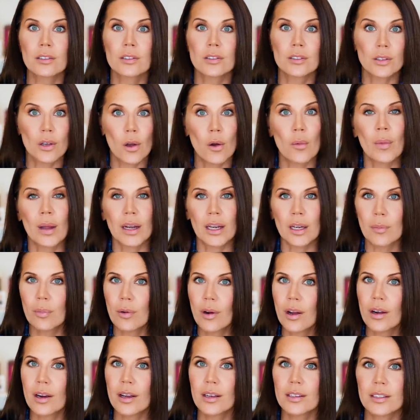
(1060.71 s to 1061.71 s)
so many
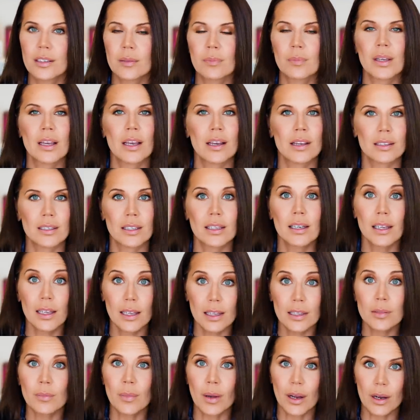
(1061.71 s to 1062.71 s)
products and because it
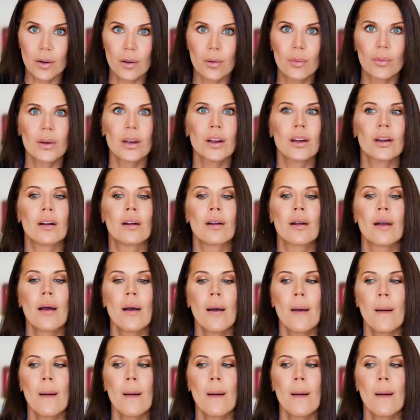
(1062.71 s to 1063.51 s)
is my career.